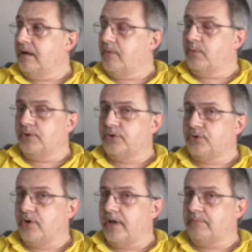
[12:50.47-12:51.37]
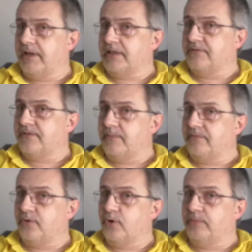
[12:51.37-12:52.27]
I want to try and make the
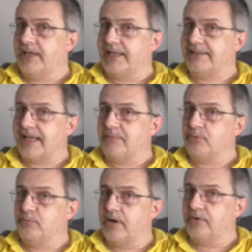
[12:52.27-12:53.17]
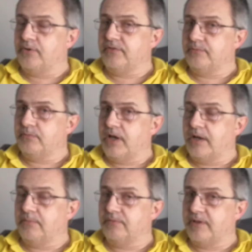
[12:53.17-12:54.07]
flip-flop, the A-stable
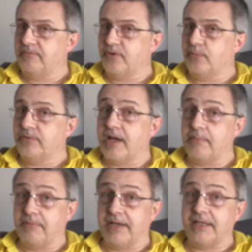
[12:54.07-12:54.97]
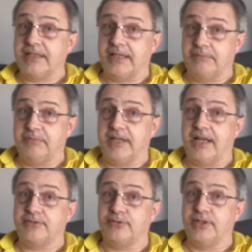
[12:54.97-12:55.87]
flip-flop that I made in my
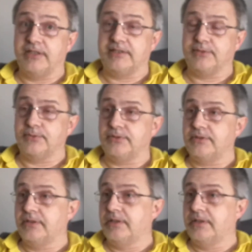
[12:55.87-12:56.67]
electronics course.